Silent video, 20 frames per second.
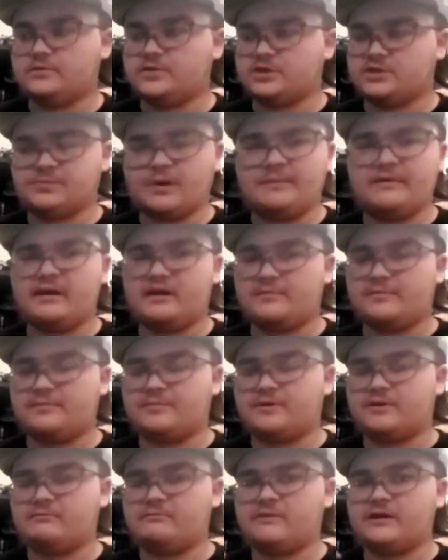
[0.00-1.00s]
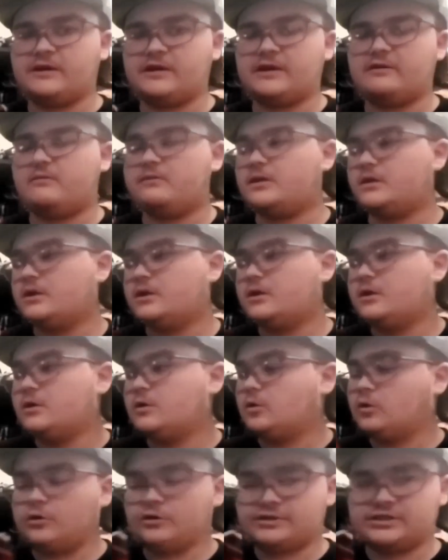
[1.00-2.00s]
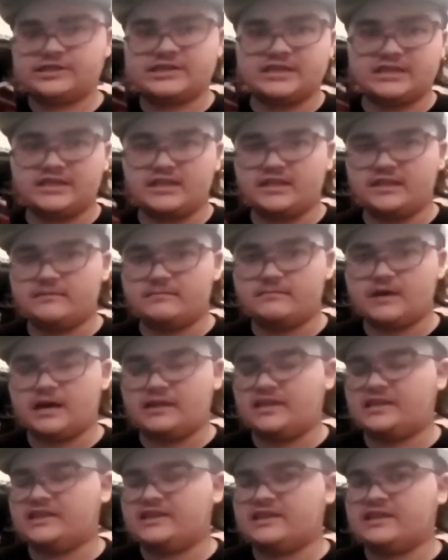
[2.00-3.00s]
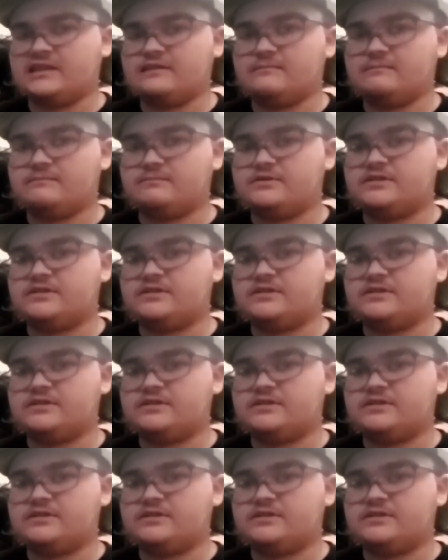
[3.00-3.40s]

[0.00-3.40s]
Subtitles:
which is probably out of print right now, or just getting I think the